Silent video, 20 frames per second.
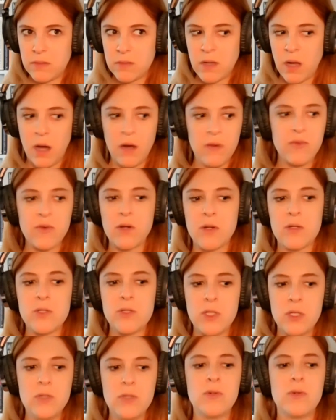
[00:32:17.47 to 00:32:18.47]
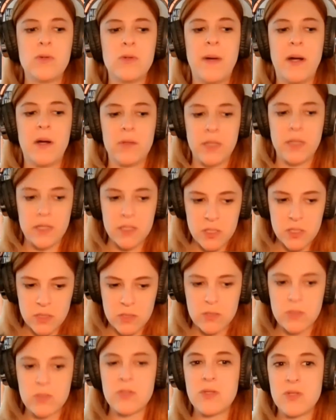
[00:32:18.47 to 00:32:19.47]
covered too about like
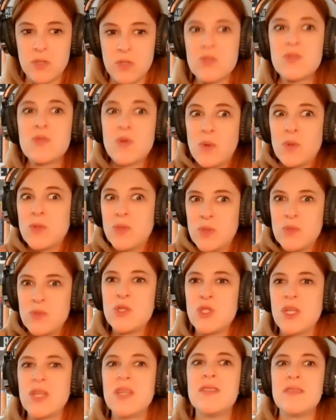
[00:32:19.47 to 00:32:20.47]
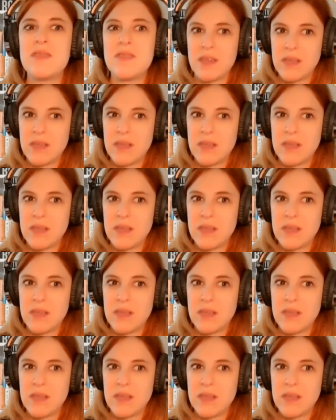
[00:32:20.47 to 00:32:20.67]
solutions,